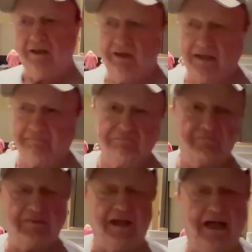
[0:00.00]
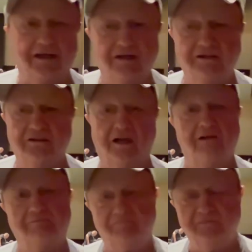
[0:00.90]
that I could,
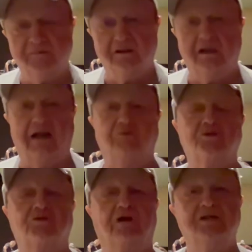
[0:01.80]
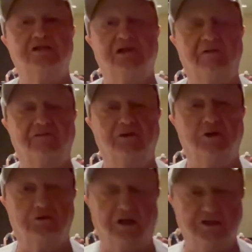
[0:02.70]
um, I was crazy enough to
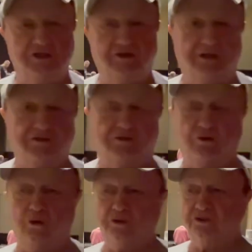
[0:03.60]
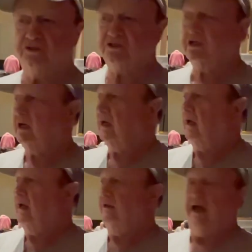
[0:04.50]
do crazy things on horses.
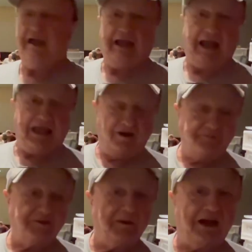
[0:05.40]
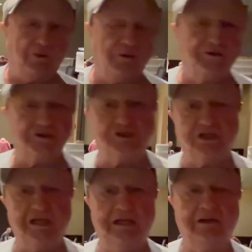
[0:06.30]
I, I helped them out with a
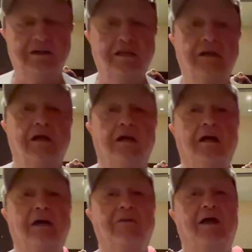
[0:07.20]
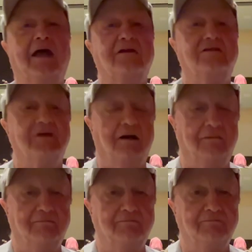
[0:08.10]
scene that
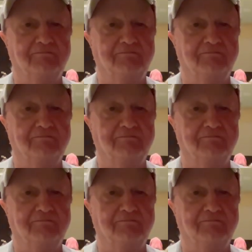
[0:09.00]
um,